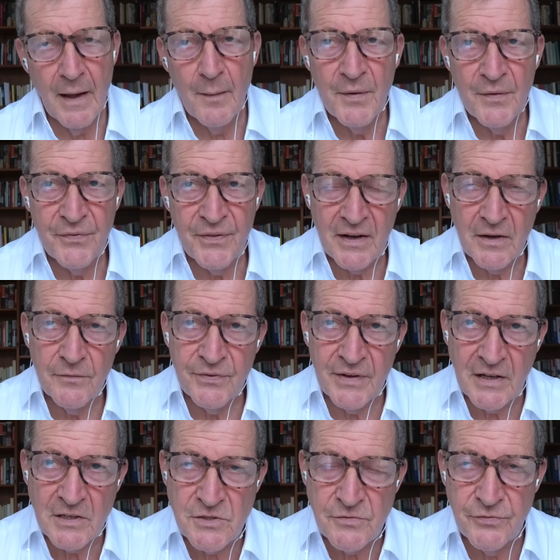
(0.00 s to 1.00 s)
Emma,
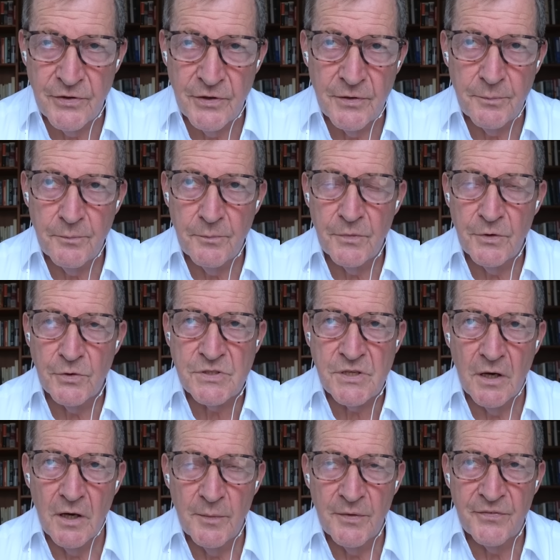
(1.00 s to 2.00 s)
thanks for your
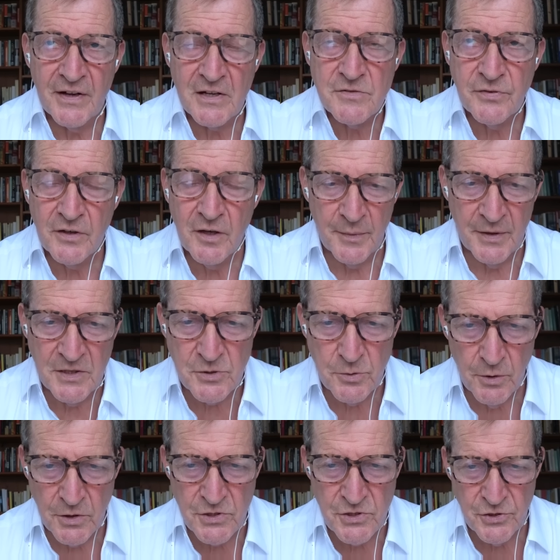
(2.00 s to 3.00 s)
time, and thanks for coming
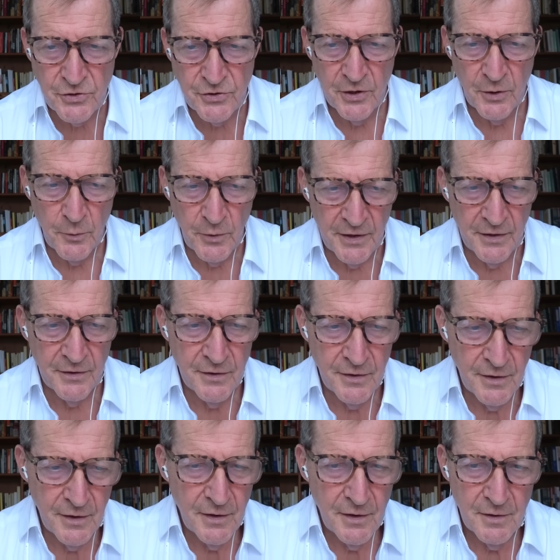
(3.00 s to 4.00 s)
into our studio when
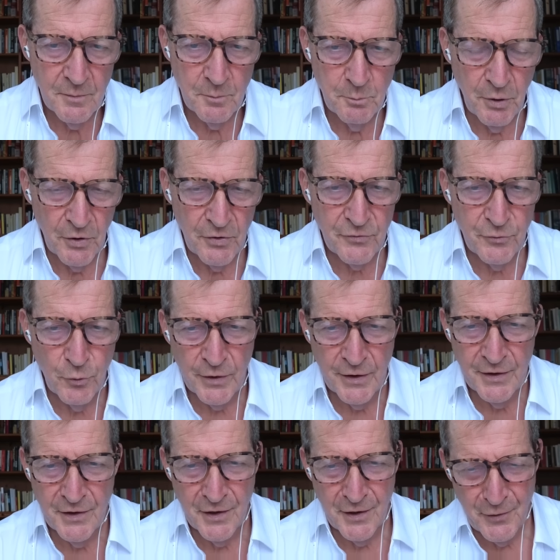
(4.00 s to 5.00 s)
both
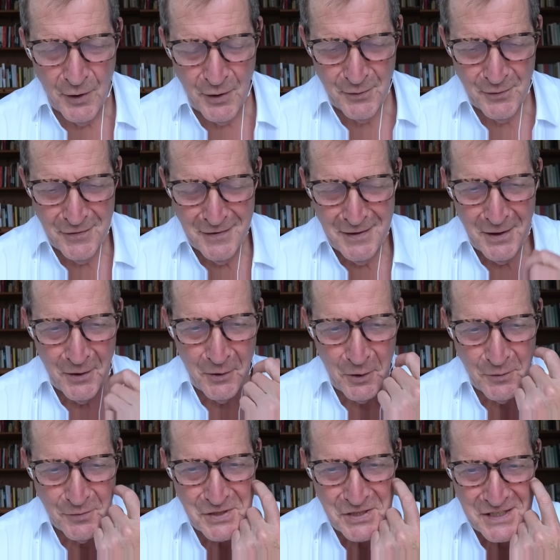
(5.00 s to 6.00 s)
Rory and I are
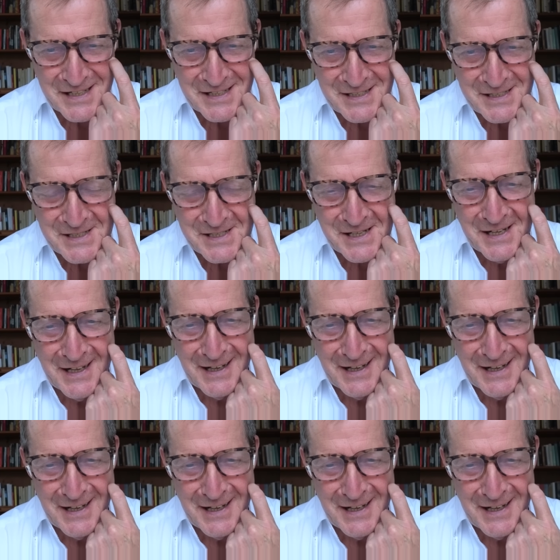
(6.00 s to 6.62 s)
overseas.